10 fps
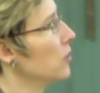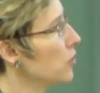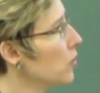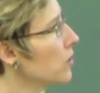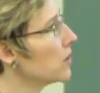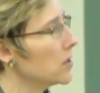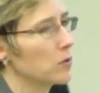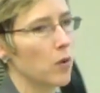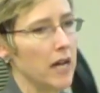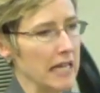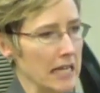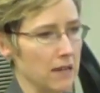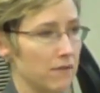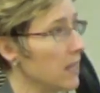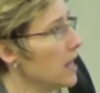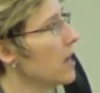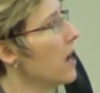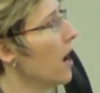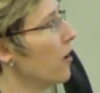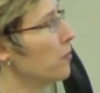joules is 1 eV of